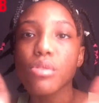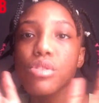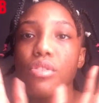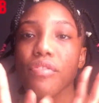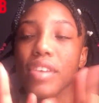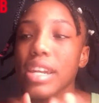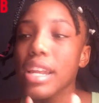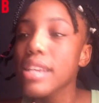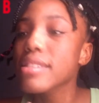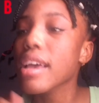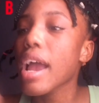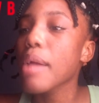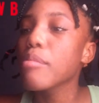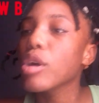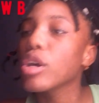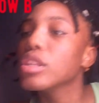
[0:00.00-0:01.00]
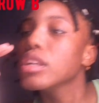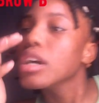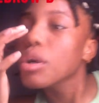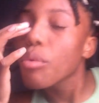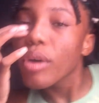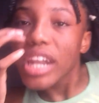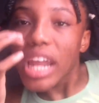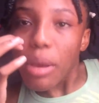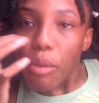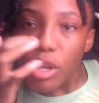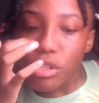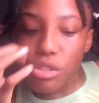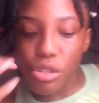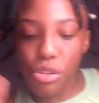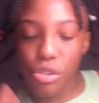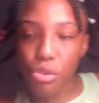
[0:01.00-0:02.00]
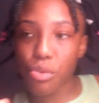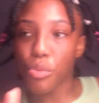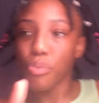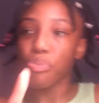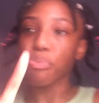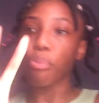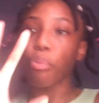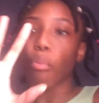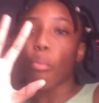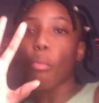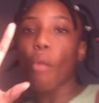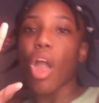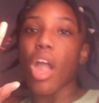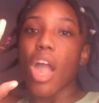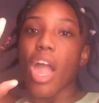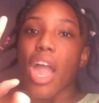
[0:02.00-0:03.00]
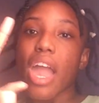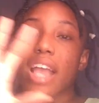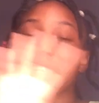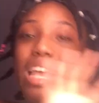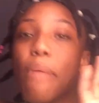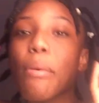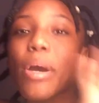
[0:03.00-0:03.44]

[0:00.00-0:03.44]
So for this eyebrow look, what I want to do is I